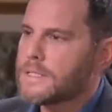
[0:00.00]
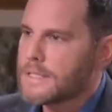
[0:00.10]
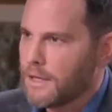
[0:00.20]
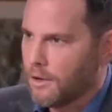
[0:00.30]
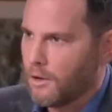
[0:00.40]

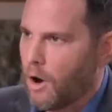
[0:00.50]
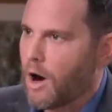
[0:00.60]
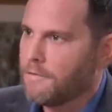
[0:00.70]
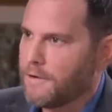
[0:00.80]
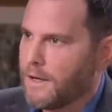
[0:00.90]
Now, he says
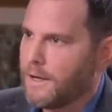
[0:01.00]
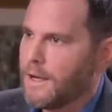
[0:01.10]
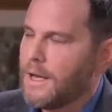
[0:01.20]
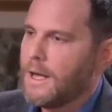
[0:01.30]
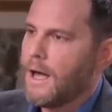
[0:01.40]
he thinks
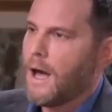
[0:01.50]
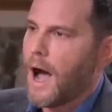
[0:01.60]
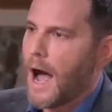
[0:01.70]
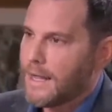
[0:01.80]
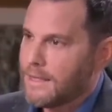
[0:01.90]
conservatives should
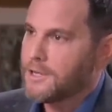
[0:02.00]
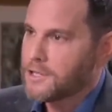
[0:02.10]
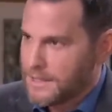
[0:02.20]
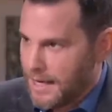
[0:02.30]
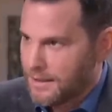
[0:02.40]
take a more
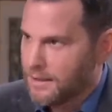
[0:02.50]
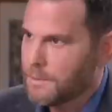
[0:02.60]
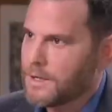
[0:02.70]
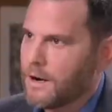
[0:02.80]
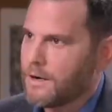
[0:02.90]
libertarian
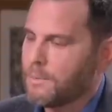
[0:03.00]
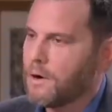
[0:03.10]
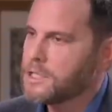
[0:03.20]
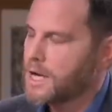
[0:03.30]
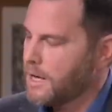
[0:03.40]
approach
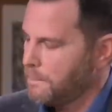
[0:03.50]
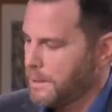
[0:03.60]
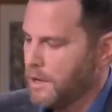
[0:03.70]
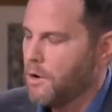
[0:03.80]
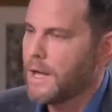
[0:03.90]
on gay
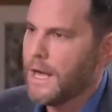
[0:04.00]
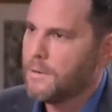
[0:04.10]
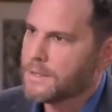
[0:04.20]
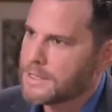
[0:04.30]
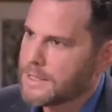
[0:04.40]
issues,
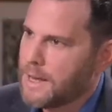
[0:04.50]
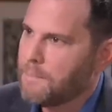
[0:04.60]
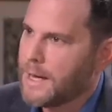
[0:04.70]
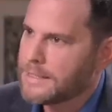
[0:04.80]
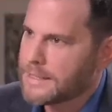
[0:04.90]
but for those
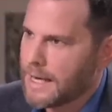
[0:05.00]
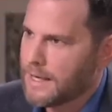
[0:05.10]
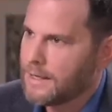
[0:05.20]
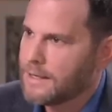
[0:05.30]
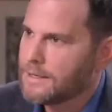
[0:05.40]
who don't,
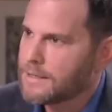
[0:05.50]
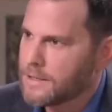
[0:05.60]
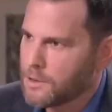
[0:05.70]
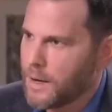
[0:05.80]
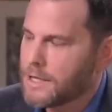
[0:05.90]
he's not
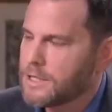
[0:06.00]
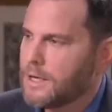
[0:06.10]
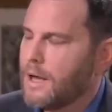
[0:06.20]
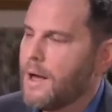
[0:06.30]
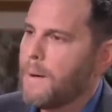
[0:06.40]
trying to
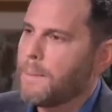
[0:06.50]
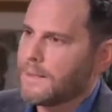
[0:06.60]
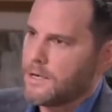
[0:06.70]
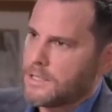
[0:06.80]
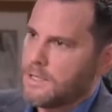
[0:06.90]
change those
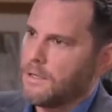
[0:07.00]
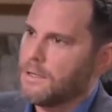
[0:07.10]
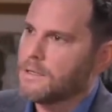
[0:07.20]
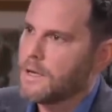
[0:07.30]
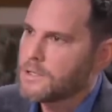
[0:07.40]
people's
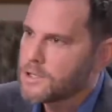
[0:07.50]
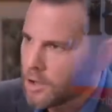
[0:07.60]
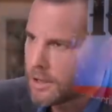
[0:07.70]
positions.